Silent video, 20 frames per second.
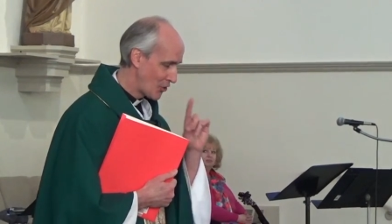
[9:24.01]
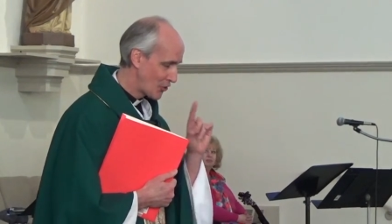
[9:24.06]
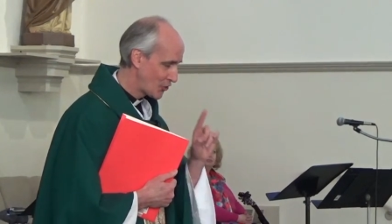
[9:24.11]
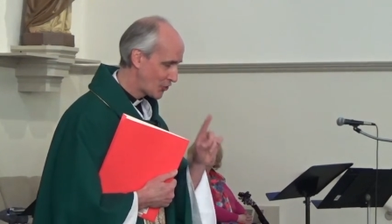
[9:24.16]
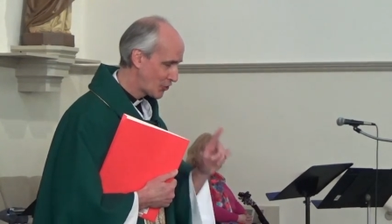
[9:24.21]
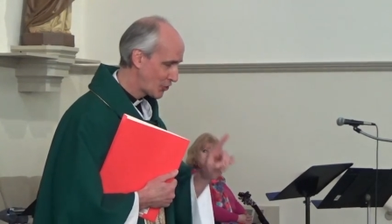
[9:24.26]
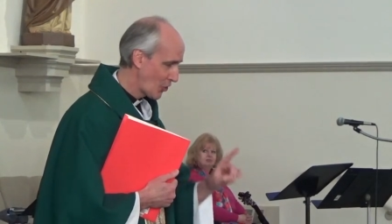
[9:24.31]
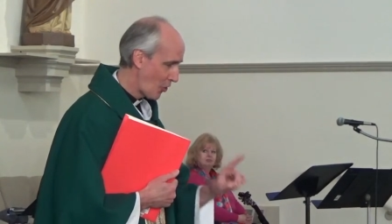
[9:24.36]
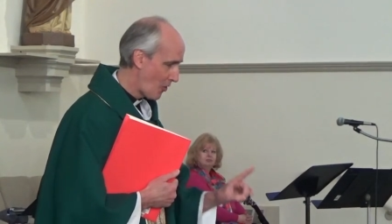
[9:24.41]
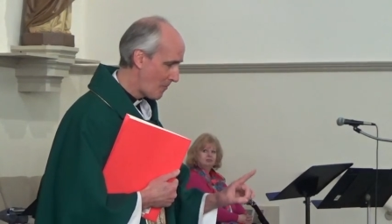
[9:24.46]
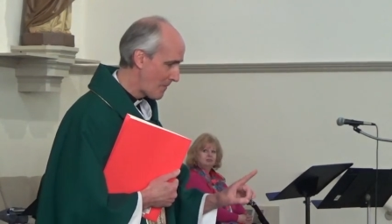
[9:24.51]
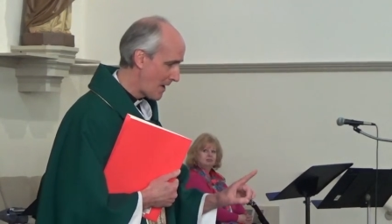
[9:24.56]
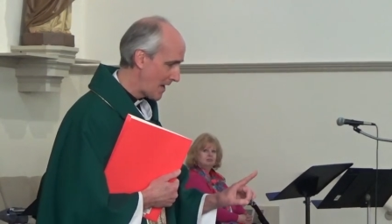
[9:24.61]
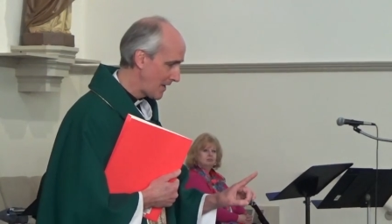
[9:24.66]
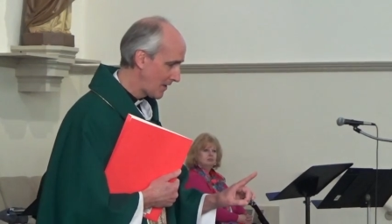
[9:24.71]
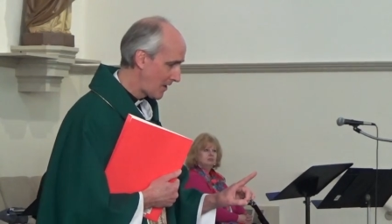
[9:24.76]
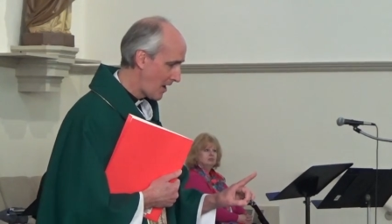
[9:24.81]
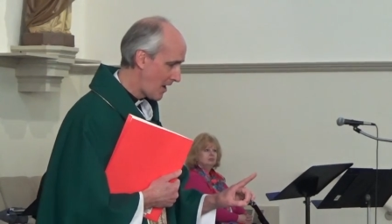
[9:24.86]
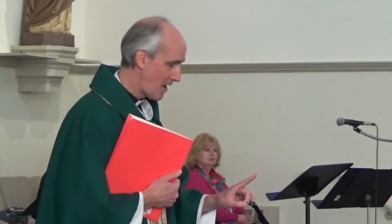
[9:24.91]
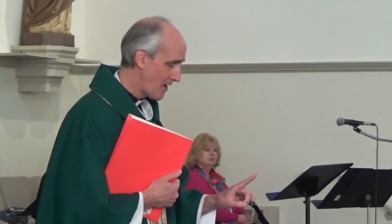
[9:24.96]
Show my
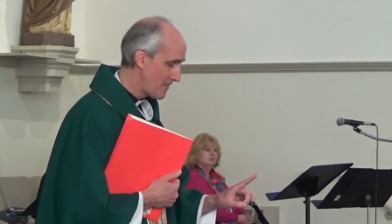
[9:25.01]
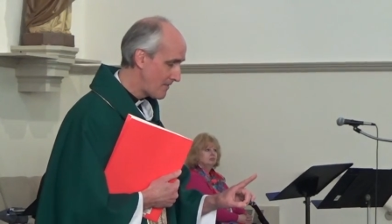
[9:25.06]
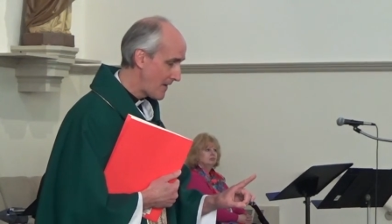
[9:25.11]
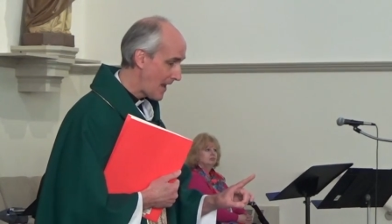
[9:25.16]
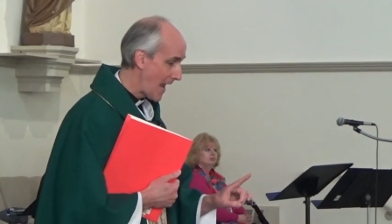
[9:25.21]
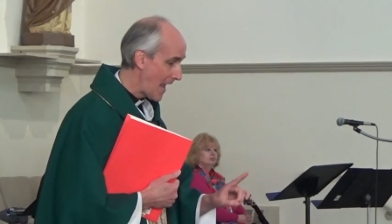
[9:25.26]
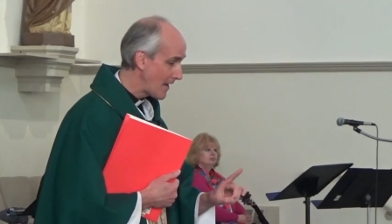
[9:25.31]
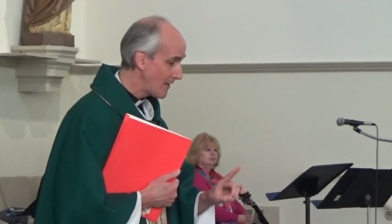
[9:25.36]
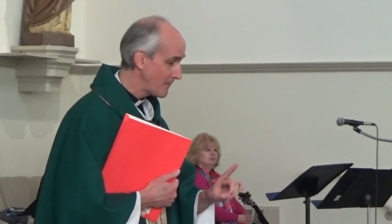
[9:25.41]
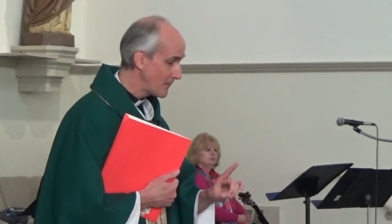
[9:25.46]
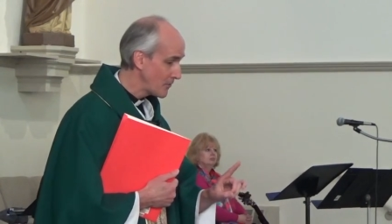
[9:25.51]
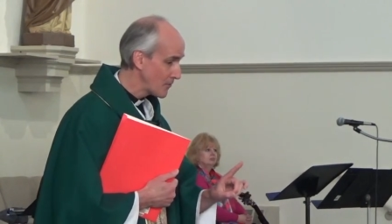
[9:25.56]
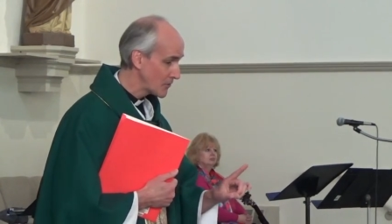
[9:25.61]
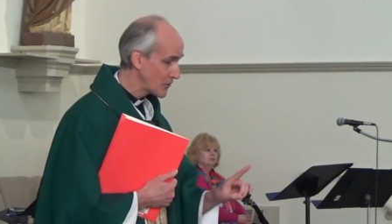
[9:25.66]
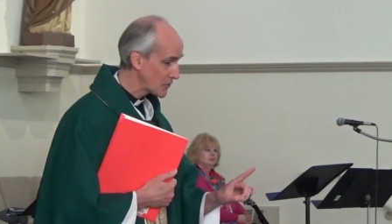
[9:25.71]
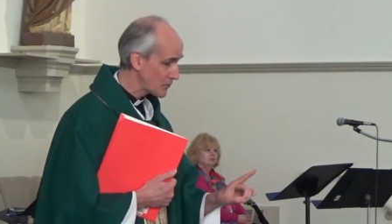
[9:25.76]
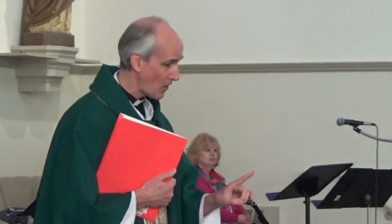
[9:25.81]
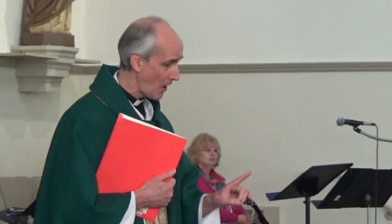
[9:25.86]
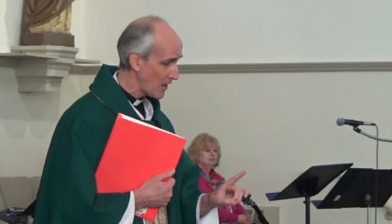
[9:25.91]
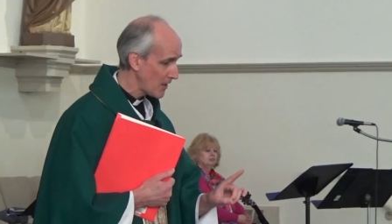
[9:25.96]
love. And if you're
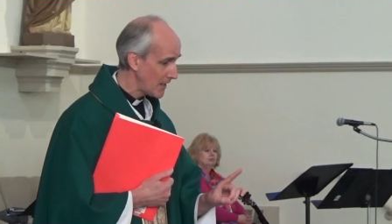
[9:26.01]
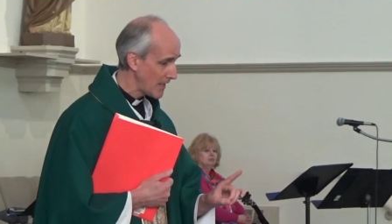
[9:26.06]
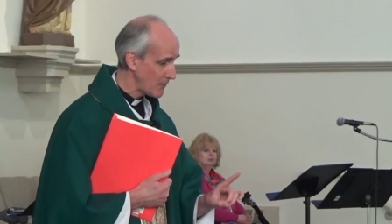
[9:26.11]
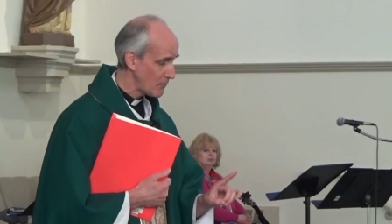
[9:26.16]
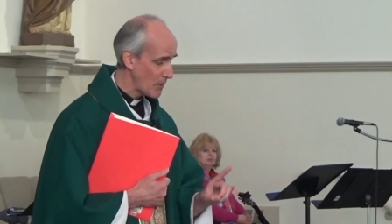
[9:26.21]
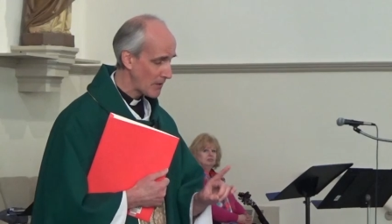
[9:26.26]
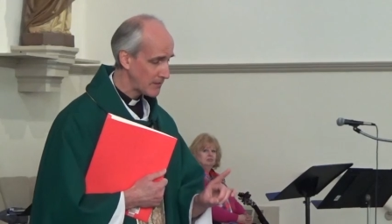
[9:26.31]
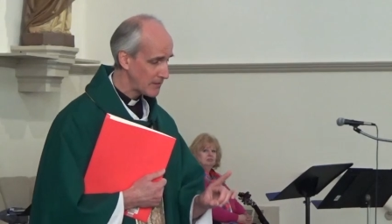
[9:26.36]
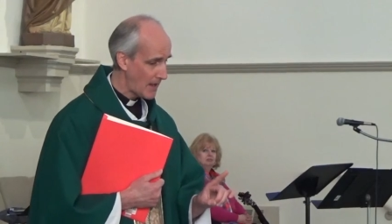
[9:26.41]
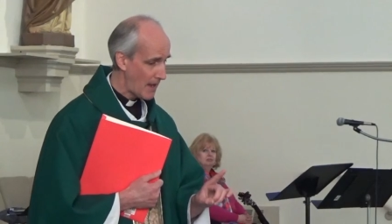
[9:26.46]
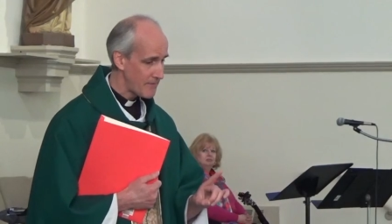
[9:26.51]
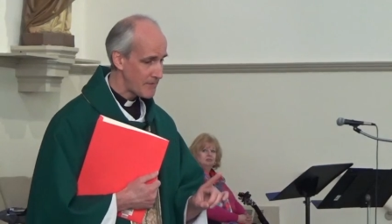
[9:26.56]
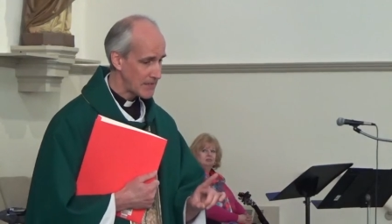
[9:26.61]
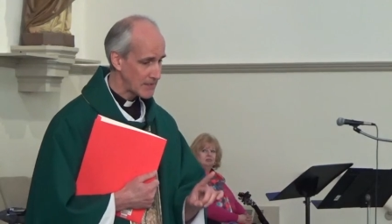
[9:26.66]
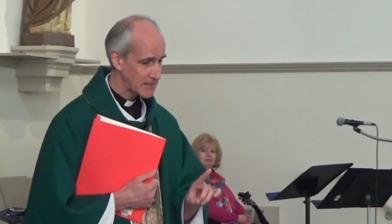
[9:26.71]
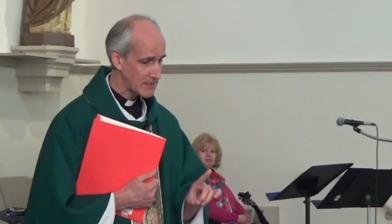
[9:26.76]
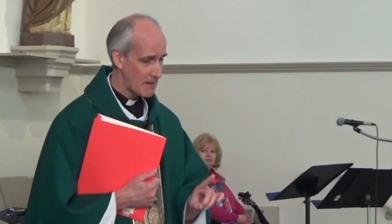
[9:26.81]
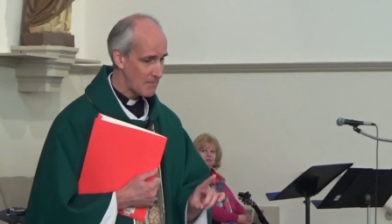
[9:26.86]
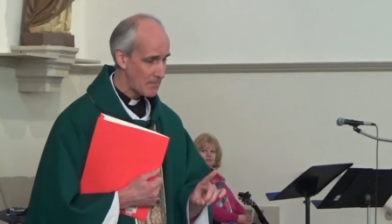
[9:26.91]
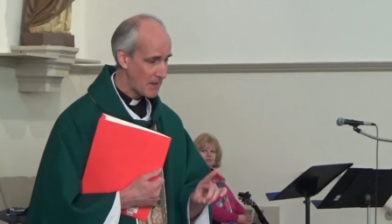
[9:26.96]
struggling with
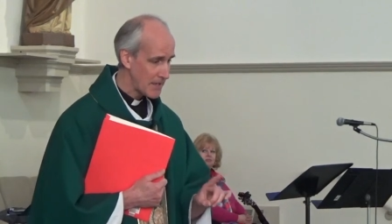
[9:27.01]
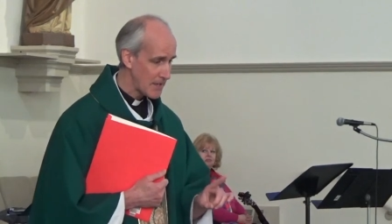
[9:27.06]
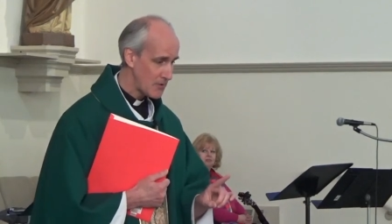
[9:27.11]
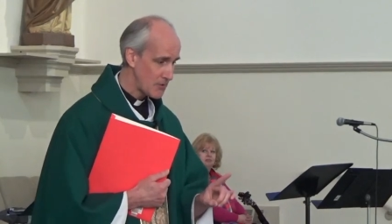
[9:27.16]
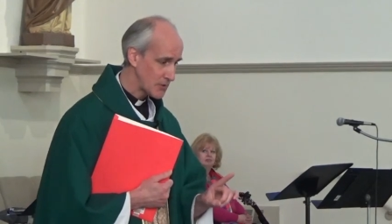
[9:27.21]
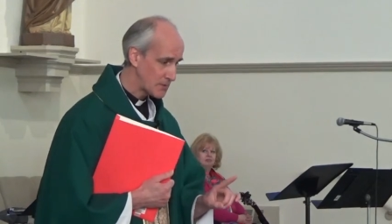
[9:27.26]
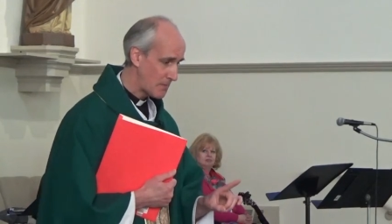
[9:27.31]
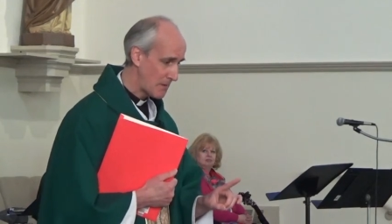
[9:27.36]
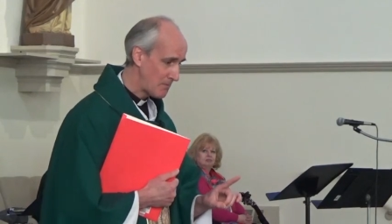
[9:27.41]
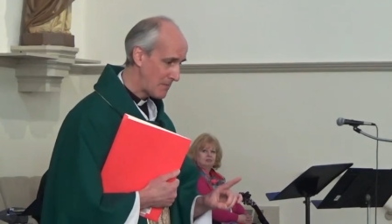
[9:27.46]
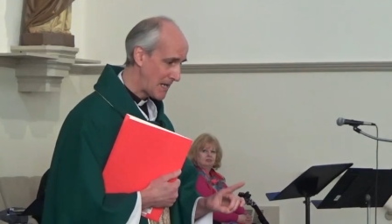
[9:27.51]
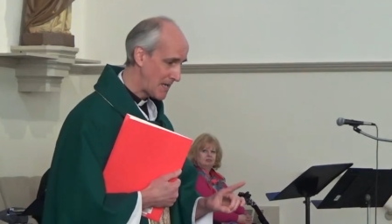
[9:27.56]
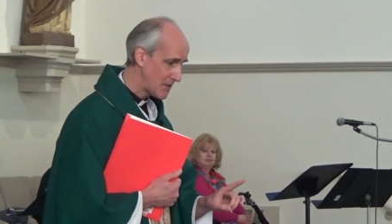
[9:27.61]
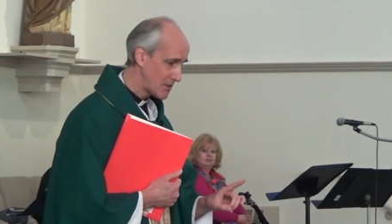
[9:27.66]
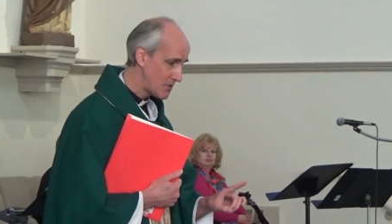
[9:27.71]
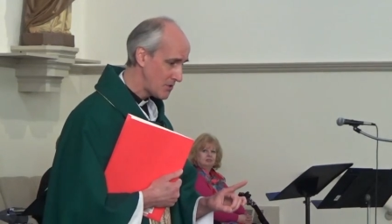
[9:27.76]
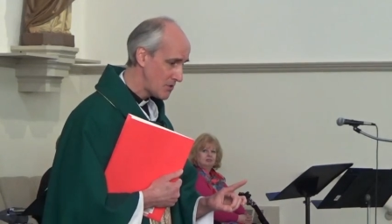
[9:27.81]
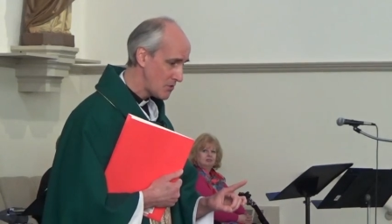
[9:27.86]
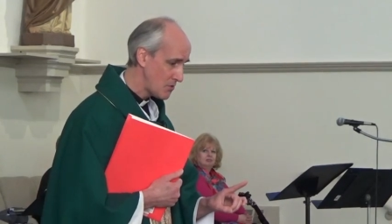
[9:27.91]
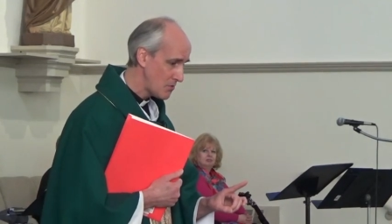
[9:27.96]
loving somebody who's been
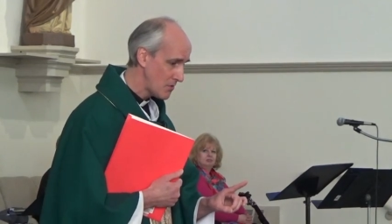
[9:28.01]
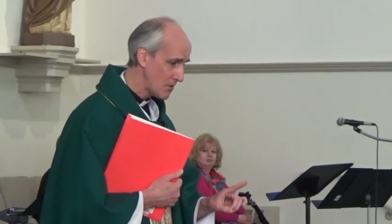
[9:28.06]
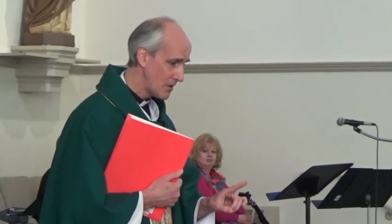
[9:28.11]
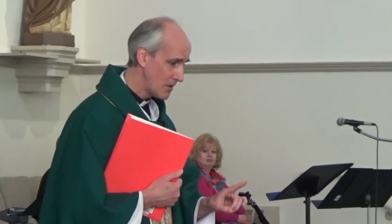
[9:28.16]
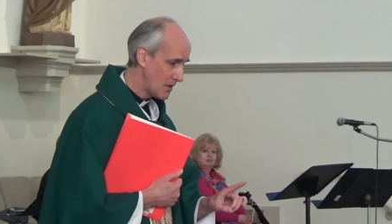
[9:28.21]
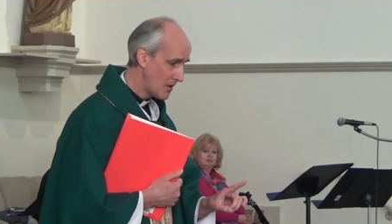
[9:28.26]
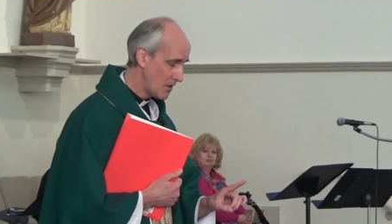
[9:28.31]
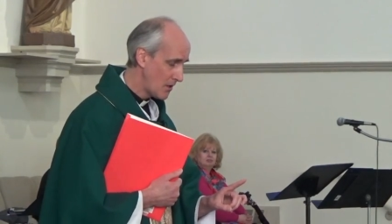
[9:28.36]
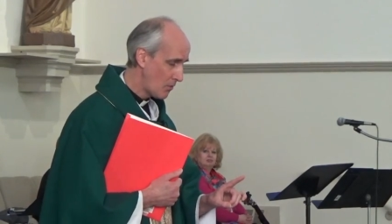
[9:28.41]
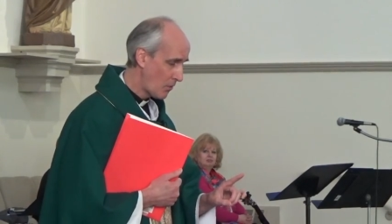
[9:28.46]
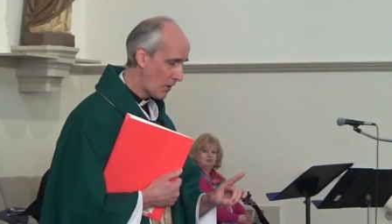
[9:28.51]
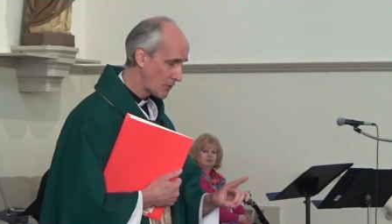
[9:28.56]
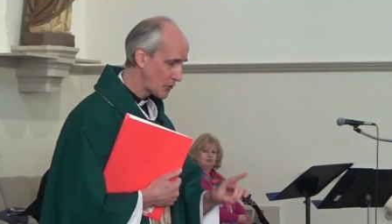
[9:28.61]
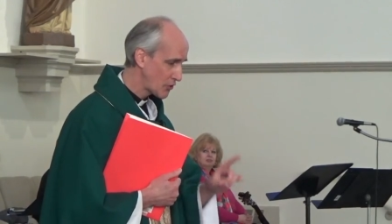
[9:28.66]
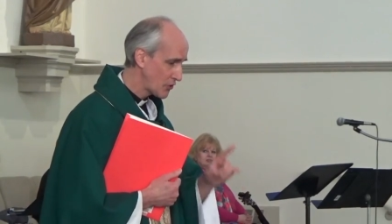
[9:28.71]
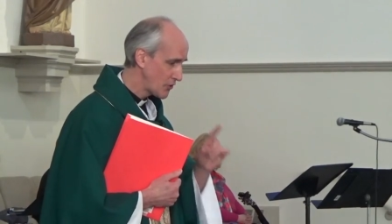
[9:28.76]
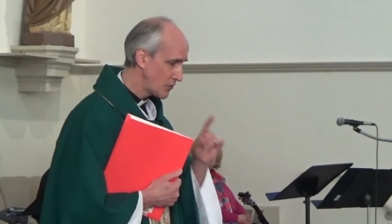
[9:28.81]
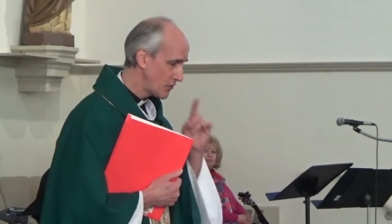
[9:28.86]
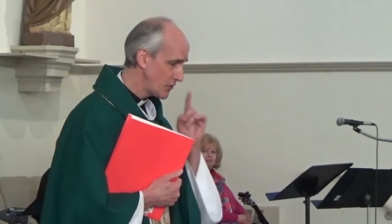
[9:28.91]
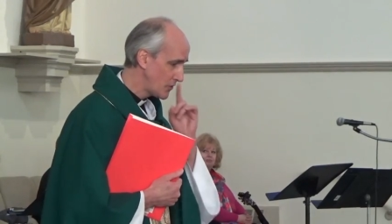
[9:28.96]
mean to you, what
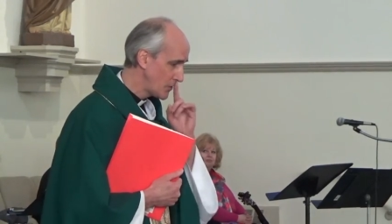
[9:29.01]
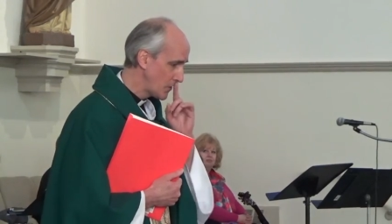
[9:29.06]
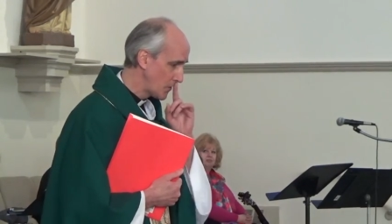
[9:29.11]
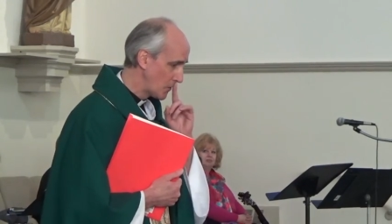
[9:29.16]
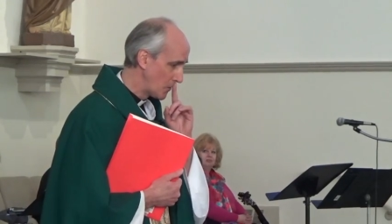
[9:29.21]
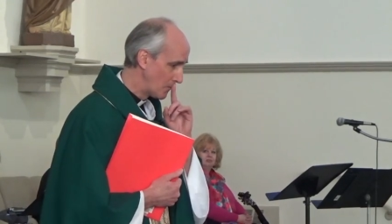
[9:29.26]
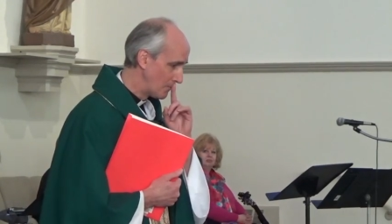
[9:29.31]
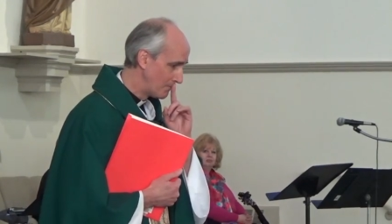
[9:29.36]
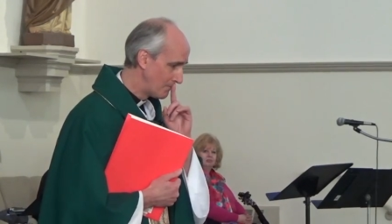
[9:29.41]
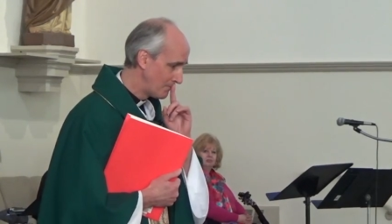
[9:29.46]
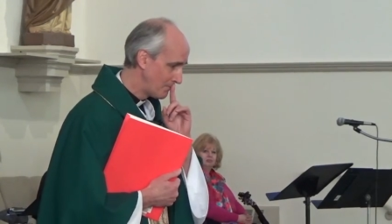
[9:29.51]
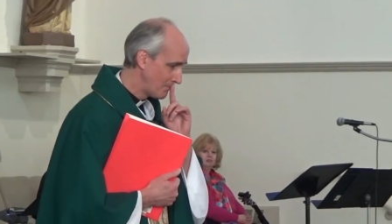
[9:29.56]
should you do?